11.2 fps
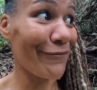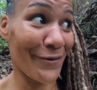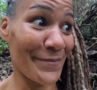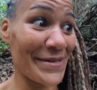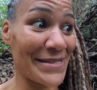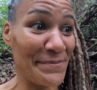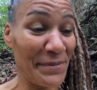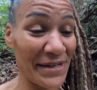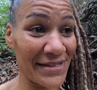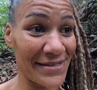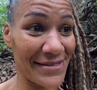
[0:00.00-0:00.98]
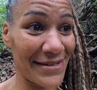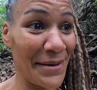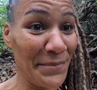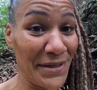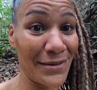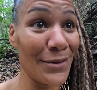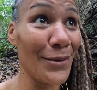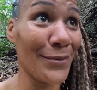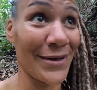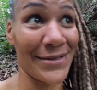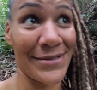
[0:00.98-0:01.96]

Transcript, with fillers: from this place. I mean, look at